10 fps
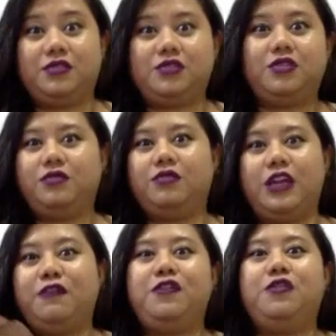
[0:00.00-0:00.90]

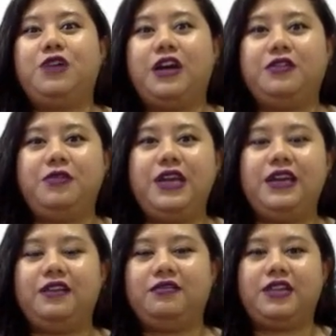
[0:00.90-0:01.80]
So if you are
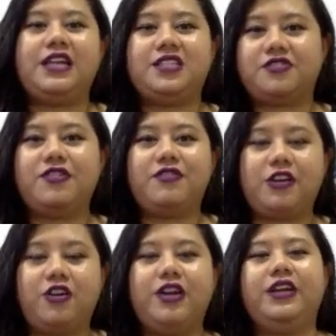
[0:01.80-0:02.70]
doing that screen
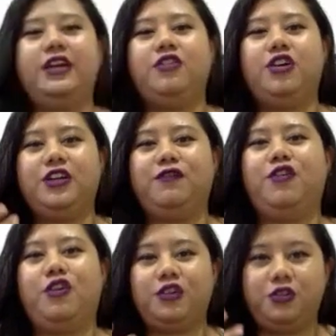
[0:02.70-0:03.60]
record in order
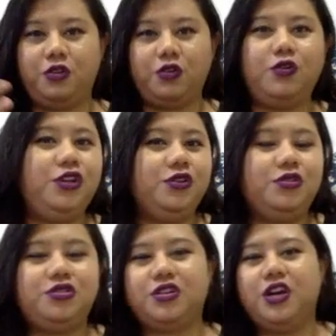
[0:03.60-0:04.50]
for your own
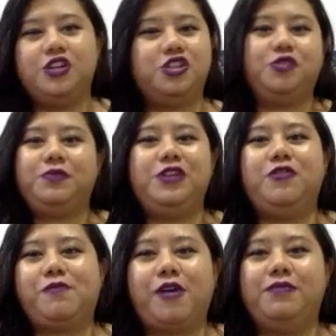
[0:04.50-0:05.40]
use, should be
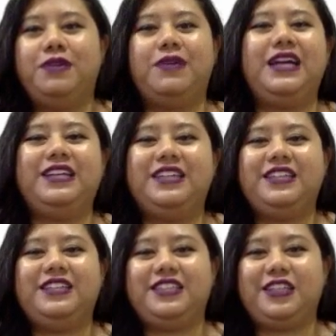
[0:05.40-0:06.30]
no problem
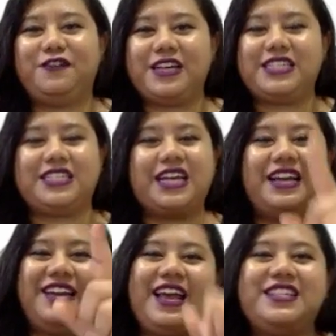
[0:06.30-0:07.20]
under these defenses,
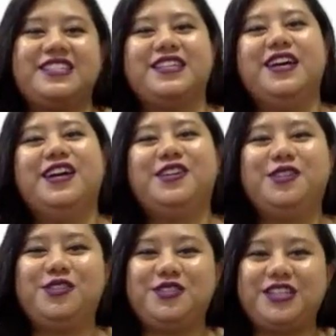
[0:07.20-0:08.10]
unless
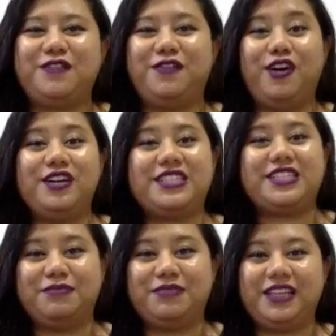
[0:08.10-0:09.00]
you use it for
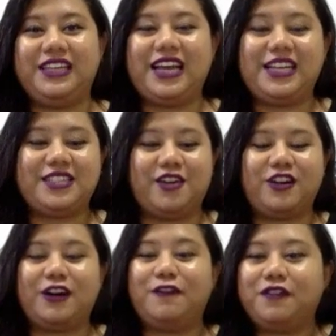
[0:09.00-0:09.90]
something that is
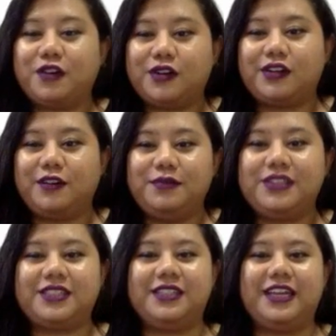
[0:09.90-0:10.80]
of
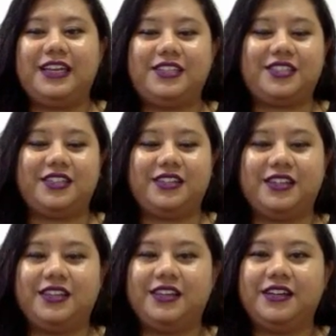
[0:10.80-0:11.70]
commercial nature.